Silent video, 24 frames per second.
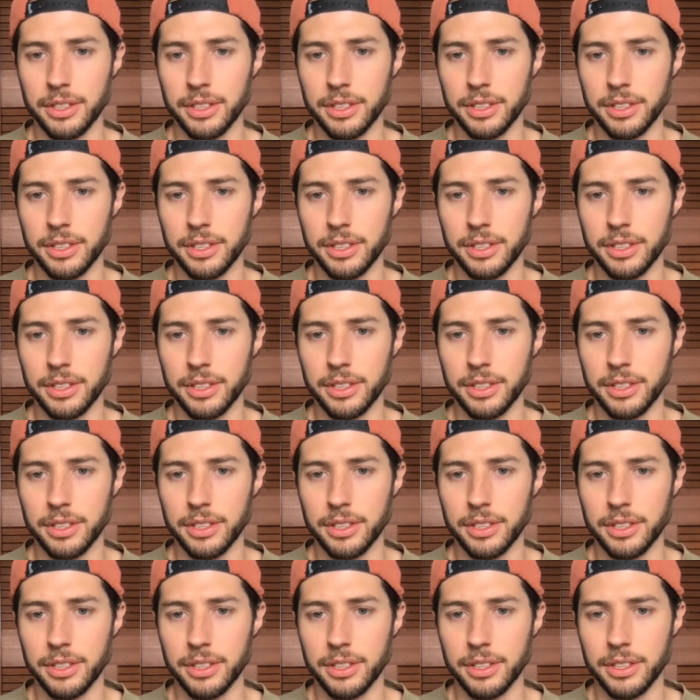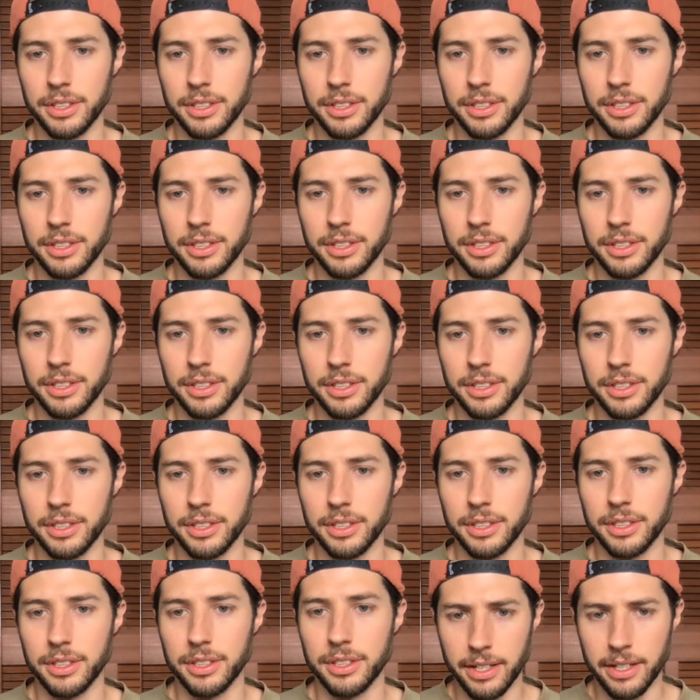it's brought me,
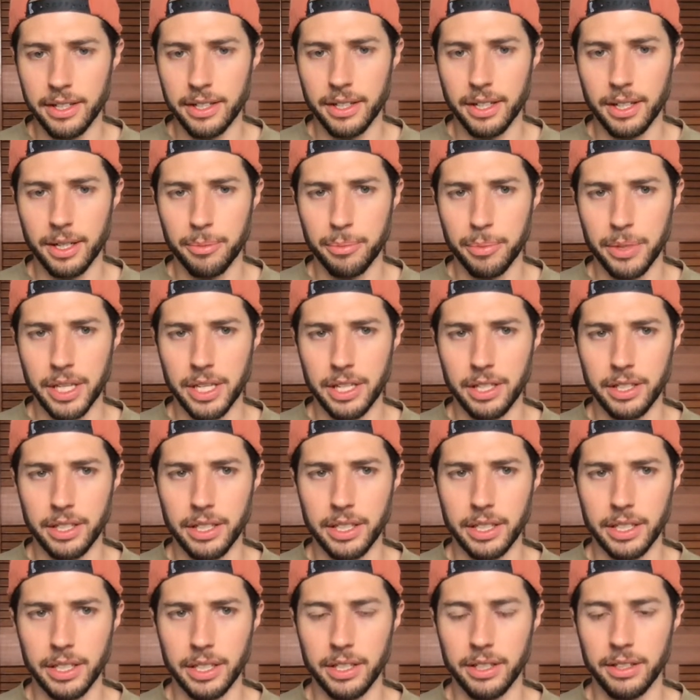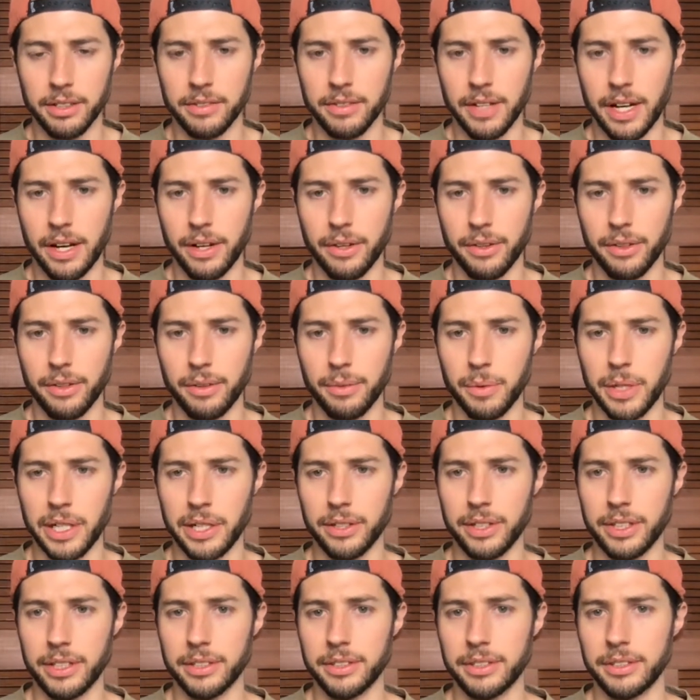and healing and health and
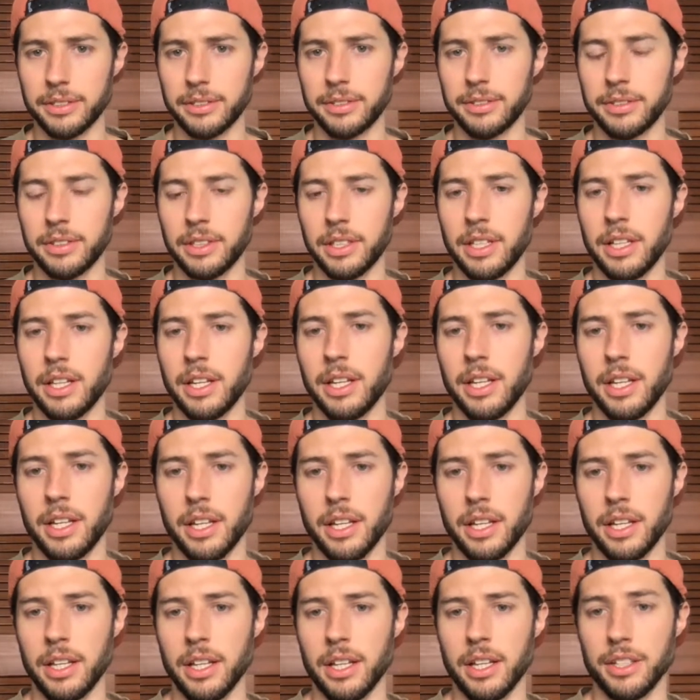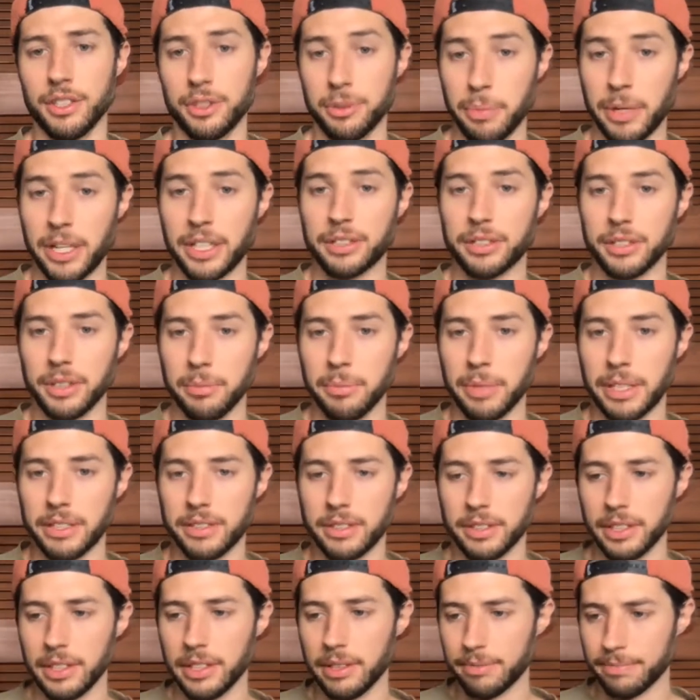wellness, especially
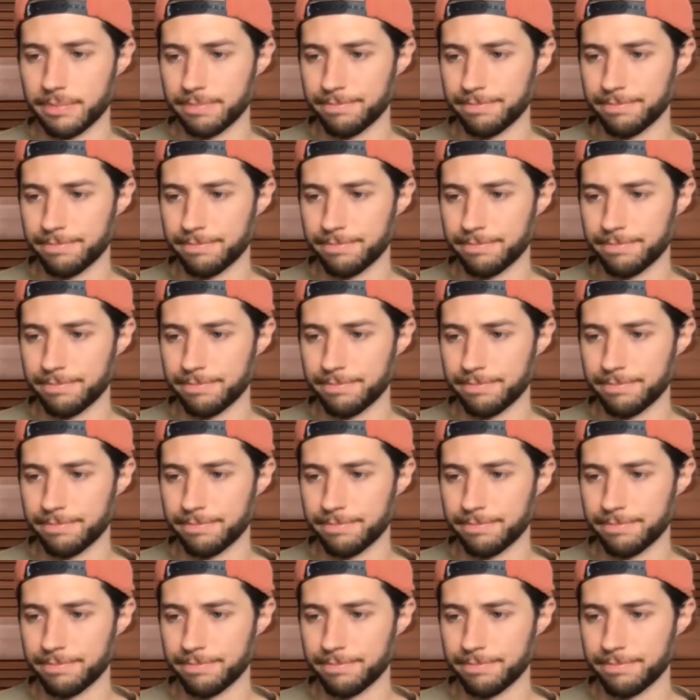mentally.